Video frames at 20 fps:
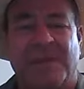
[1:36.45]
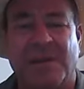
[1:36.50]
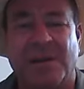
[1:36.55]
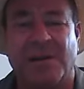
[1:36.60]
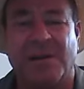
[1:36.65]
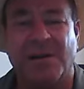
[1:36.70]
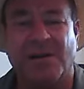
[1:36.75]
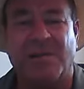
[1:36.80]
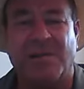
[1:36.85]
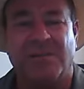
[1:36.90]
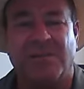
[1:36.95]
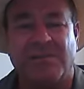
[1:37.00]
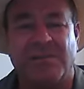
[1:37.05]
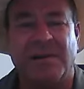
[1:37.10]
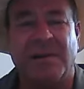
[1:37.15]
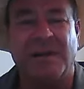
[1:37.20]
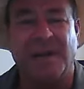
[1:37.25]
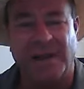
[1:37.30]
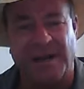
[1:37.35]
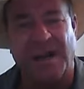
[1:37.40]
you know,
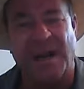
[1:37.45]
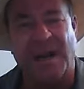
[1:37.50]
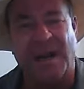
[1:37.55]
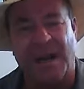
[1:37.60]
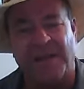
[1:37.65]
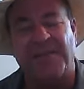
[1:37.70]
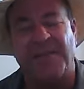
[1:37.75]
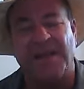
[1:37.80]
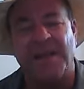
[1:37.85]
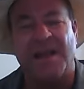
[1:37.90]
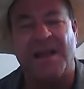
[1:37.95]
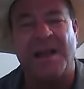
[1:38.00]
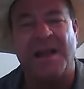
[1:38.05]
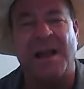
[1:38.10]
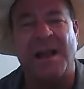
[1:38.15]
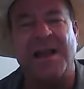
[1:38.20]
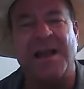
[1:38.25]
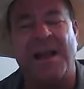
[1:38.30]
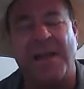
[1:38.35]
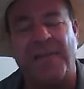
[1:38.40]
and, and I think
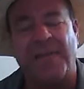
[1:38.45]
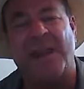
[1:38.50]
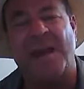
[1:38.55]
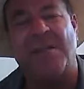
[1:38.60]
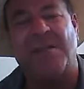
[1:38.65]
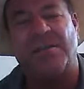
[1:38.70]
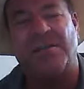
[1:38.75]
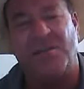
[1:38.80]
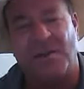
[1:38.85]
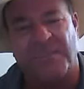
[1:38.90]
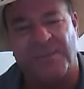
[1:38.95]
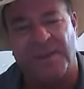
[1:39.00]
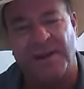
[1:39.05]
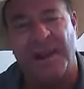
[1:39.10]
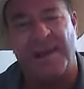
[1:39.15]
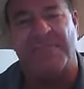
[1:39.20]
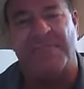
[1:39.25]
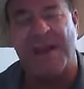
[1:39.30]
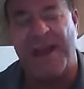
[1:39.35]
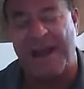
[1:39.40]
I, I think I interpreted
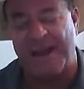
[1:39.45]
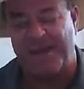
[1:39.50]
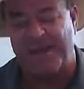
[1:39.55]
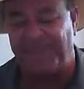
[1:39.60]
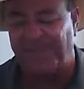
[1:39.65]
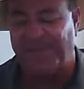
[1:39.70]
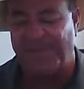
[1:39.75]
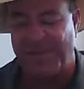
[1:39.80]
that right.